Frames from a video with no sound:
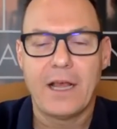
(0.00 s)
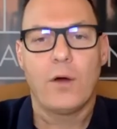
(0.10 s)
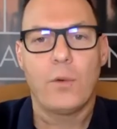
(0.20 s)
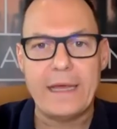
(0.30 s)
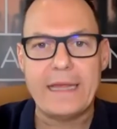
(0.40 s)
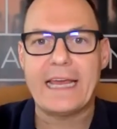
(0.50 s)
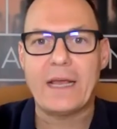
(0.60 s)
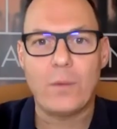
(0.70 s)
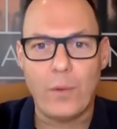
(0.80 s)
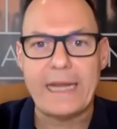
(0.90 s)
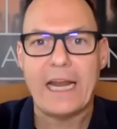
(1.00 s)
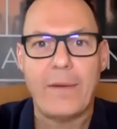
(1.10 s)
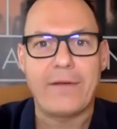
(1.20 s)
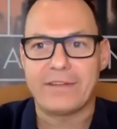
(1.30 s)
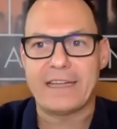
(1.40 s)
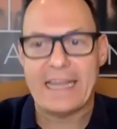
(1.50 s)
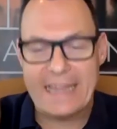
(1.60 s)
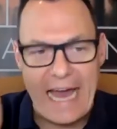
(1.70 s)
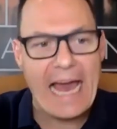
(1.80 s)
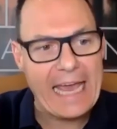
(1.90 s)
We think we know everything. At
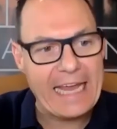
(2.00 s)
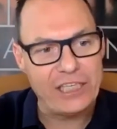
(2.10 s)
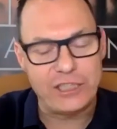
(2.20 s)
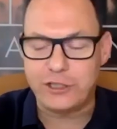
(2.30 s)
that age, you